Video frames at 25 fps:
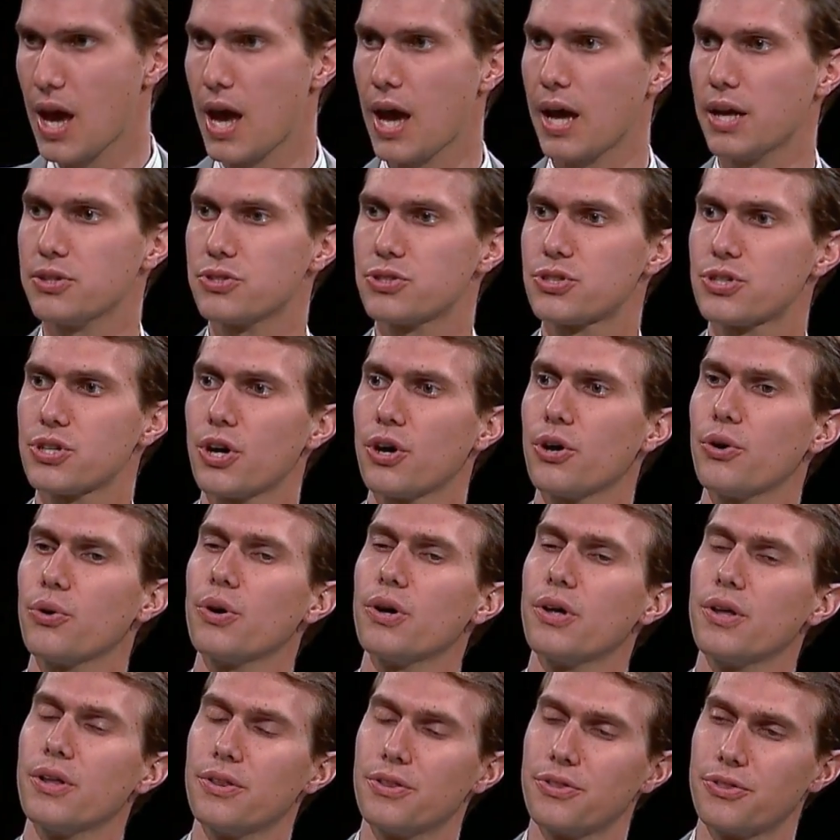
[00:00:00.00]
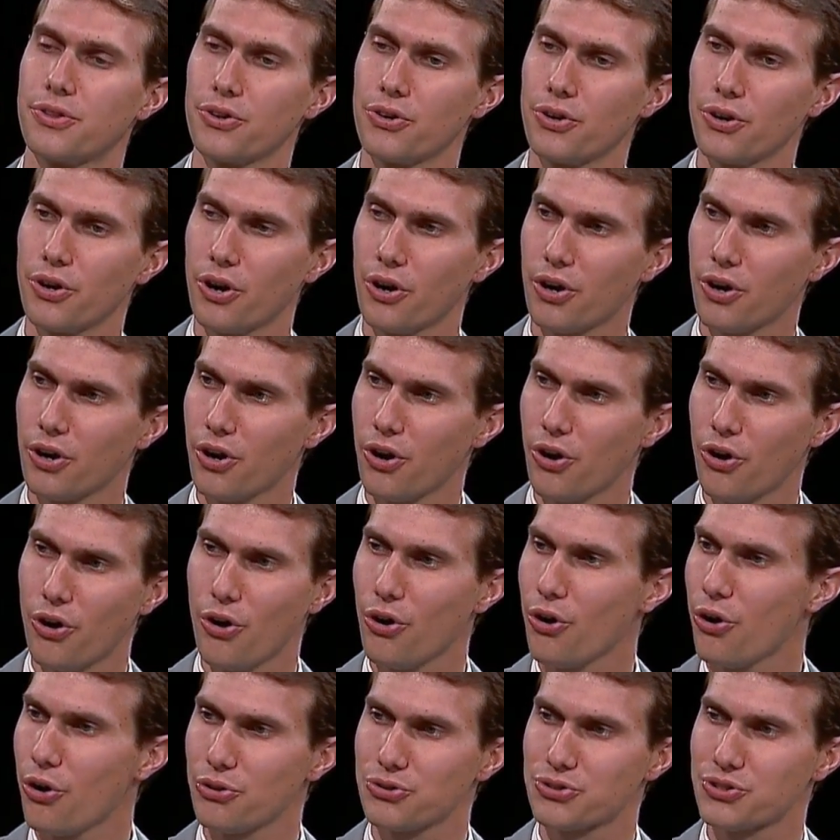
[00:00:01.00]
And so there are a
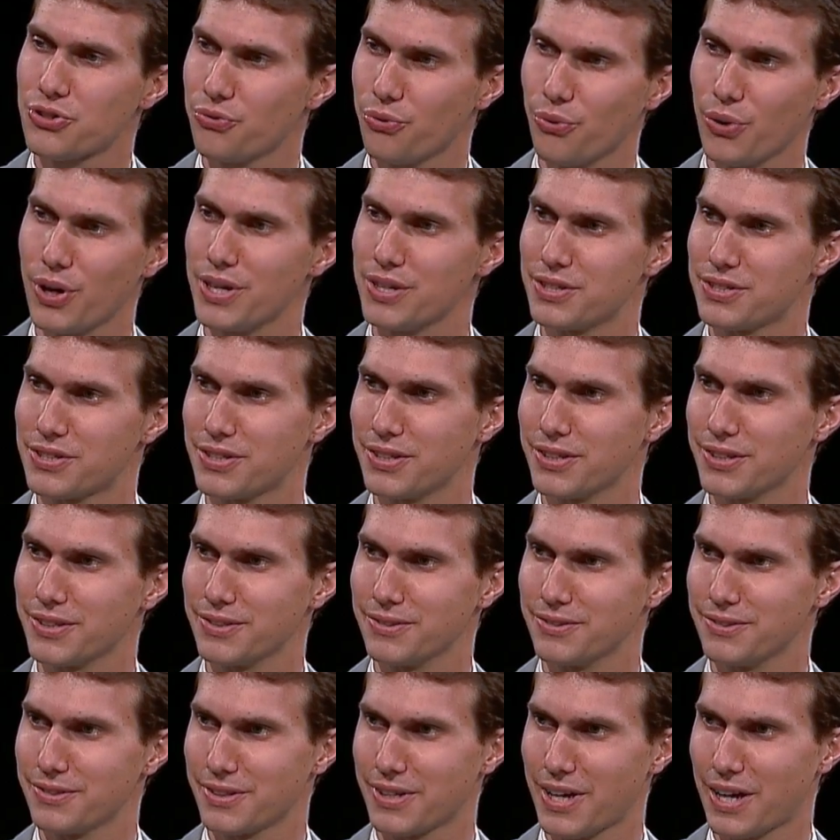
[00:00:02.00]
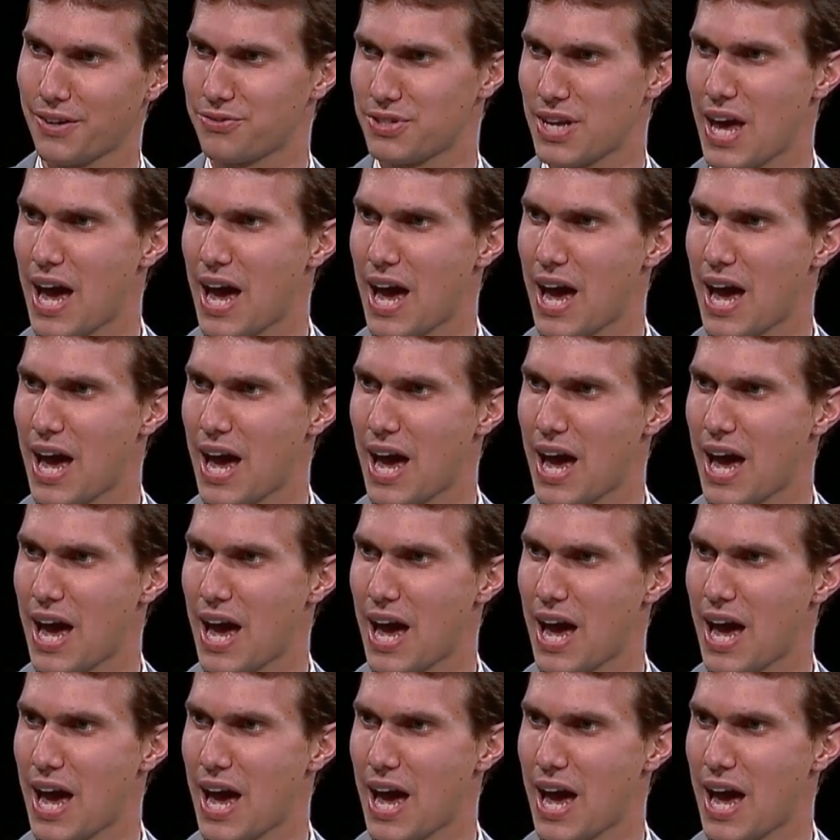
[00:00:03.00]
whole host of ways to kind of